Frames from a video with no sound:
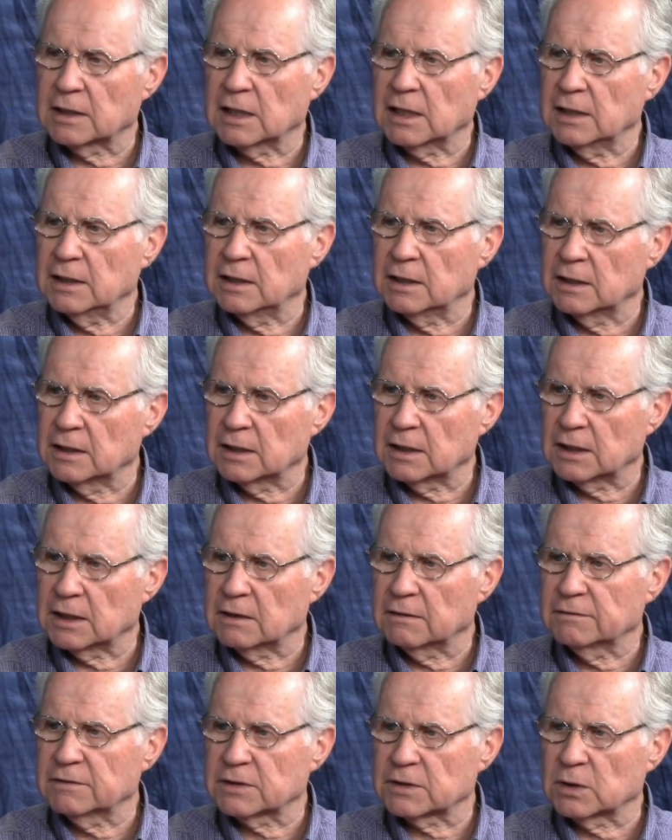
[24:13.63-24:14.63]
I didn't
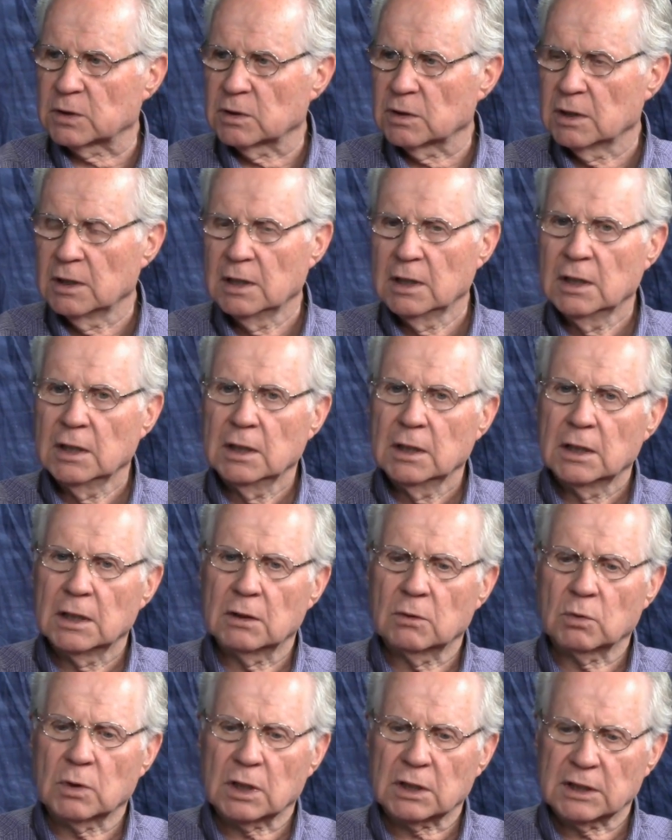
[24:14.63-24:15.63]
have, so yeah.
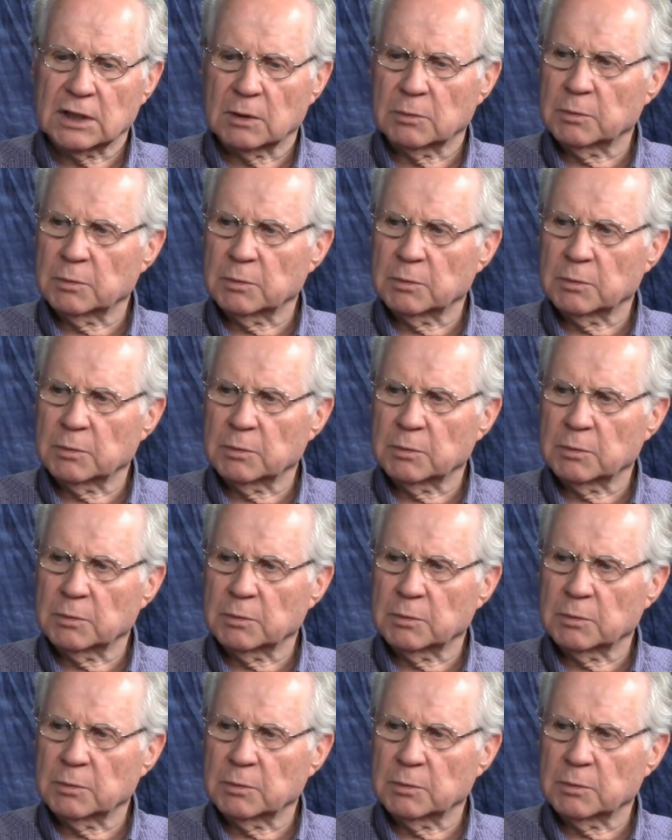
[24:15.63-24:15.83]
it worked out